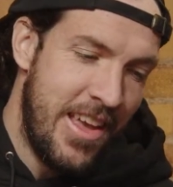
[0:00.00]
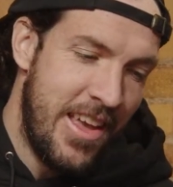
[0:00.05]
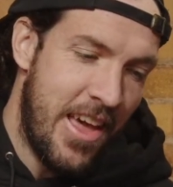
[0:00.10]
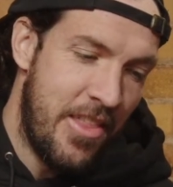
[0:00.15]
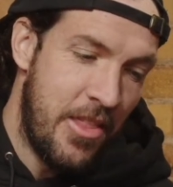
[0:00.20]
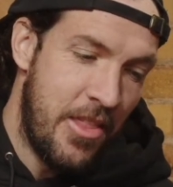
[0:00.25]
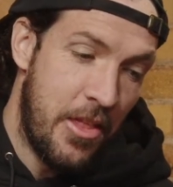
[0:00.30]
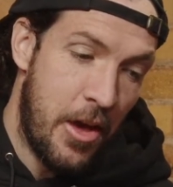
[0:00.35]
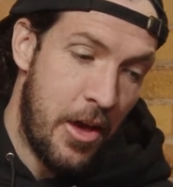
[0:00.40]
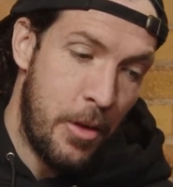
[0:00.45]

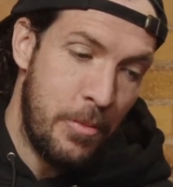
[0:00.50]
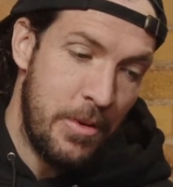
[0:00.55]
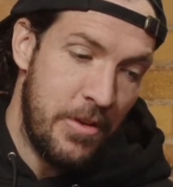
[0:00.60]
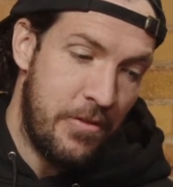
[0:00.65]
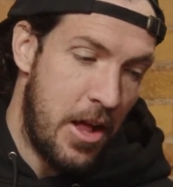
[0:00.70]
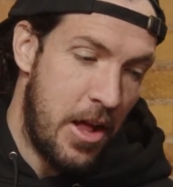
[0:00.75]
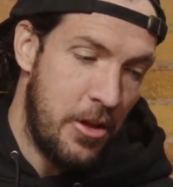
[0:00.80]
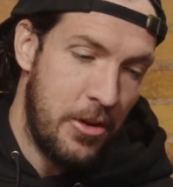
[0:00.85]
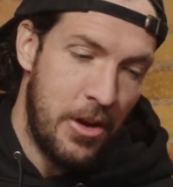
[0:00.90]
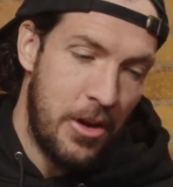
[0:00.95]
And then that'll be
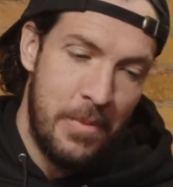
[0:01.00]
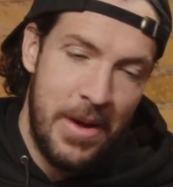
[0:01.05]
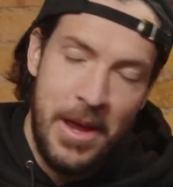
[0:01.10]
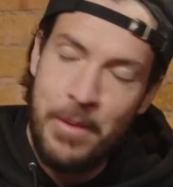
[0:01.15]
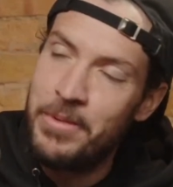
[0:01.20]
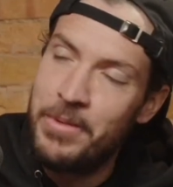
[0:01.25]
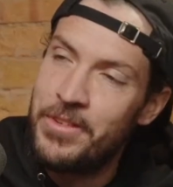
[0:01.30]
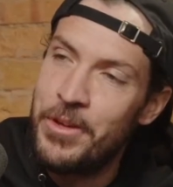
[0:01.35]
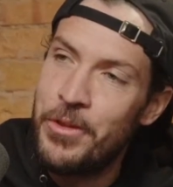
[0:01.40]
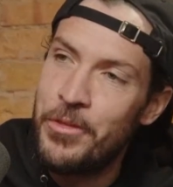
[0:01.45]
followed up by
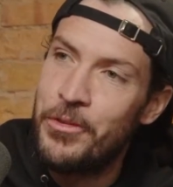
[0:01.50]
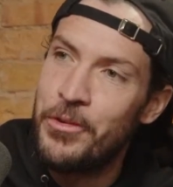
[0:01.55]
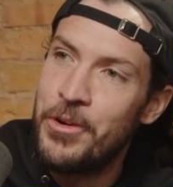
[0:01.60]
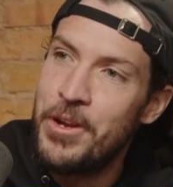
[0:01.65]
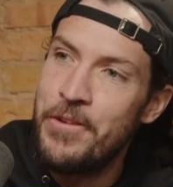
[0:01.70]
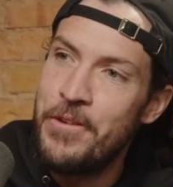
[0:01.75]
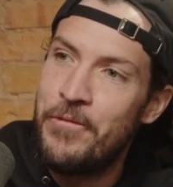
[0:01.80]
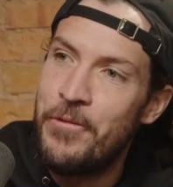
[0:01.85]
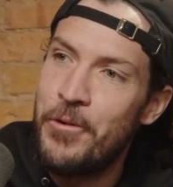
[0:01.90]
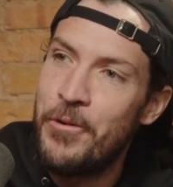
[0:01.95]
episode
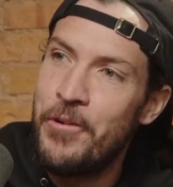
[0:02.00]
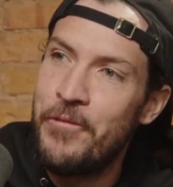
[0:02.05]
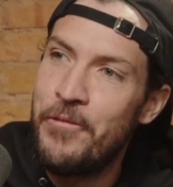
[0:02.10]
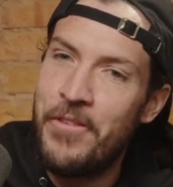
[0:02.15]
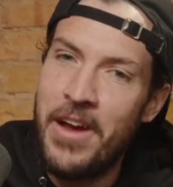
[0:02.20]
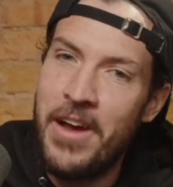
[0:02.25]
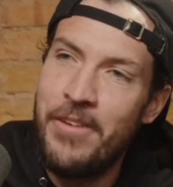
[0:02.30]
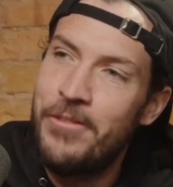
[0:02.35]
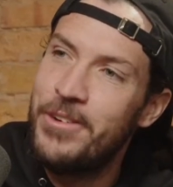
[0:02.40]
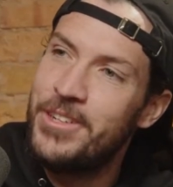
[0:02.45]
3, 4, and
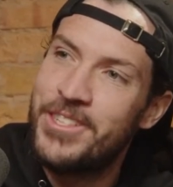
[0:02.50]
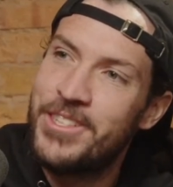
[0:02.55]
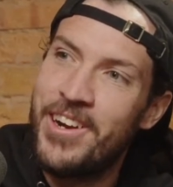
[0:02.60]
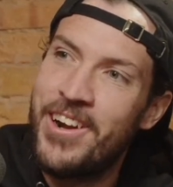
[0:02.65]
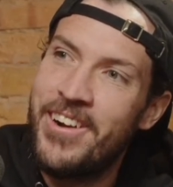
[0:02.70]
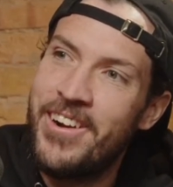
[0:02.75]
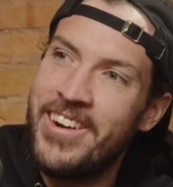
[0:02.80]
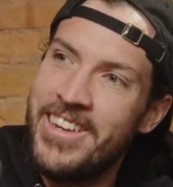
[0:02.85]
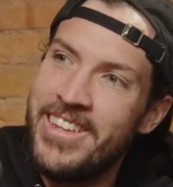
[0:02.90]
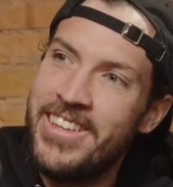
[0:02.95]
5, which are
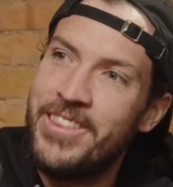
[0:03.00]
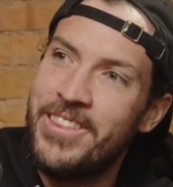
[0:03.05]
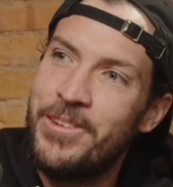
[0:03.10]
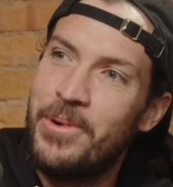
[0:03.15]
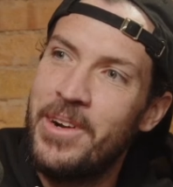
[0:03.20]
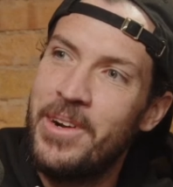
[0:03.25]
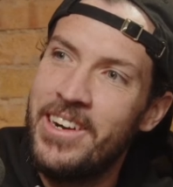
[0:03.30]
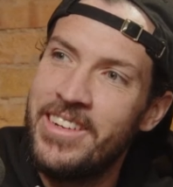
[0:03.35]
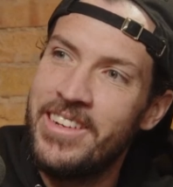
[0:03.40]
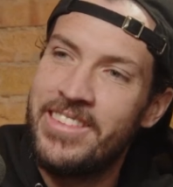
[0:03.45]
already in the
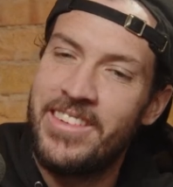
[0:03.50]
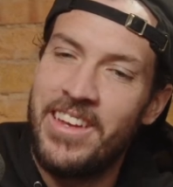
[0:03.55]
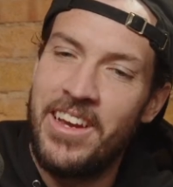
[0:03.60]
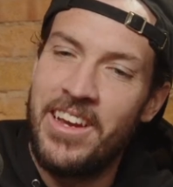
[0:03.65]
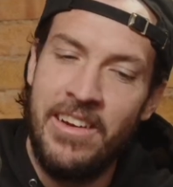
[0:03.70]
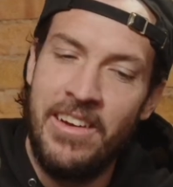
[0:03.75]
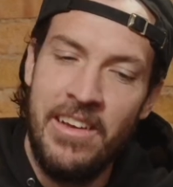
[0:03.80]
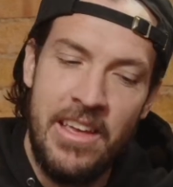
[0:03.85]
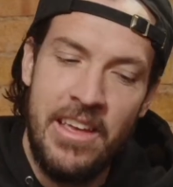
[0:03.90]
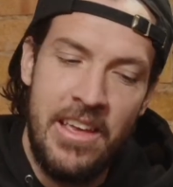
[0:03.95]
works.
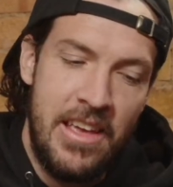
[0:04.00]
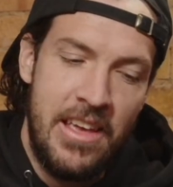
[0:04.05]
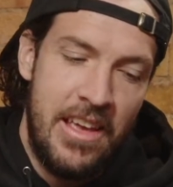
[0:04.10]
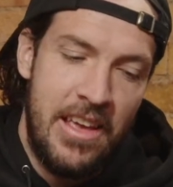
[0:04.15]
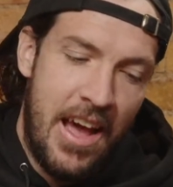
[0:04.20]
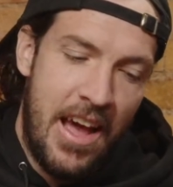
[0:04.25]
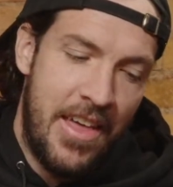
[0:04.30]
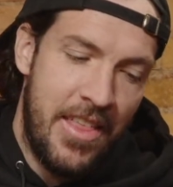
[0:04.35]
In the works, yep.